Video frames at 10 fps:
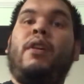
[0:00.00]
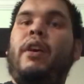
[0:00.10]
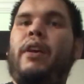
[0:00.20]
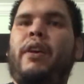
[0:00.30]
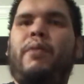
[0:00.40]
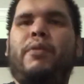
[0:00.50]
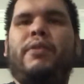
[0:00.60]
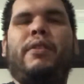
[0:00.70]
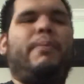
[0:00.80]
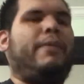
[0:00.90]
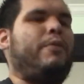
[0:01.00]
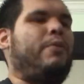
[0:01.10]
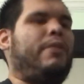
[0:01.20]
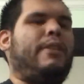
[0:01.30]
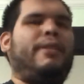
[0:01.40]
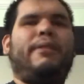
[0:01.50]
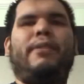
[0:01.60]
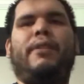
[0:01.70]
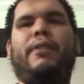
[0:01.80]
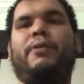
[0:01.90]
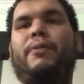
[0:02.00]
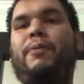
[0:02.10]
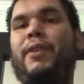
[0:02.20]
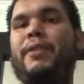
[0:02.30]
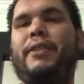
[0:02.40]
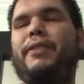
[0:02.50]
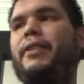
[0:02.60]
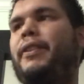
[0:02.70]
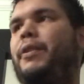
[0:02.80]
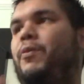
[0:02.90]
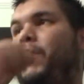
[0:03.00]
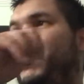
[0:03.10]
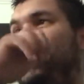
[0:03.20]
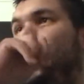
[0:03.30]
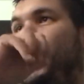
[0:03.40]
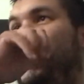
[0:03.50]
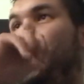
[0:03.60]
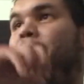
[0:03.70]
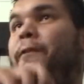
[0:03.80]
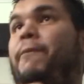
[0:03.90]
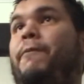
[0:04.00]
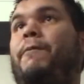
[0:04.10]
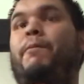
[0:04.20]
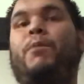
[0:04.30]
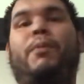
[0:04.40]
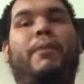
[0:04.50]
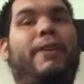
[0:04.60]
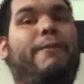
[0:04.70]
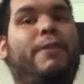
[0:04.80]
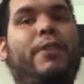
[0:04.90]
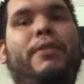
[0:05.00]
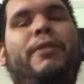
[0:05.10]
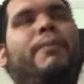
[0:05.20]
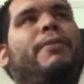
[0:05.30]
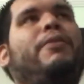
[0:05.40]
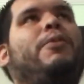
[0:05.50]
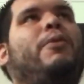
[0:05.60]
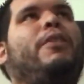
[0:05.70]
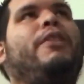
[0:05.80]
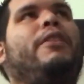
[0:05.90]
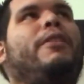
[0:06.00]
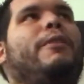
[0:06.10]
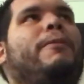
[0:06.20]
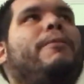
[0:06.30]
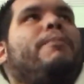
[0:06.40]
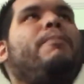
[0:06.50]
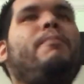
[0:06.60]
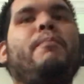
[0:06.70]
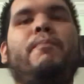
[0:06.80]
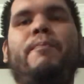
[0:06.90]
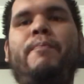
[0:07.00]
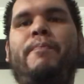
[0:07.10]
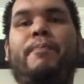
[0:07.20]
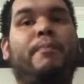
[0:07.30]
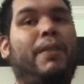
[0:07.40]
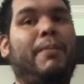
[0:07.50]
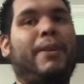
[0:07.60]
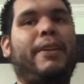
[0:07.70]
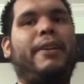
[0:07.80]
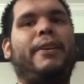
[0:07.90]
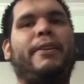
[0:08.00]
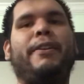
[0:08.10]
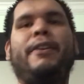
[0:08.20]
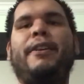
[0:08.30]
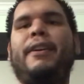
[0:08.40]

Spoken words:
Hey, what's up, everyone? Ernesto Fuentes here with my first episode of Meet My Gear.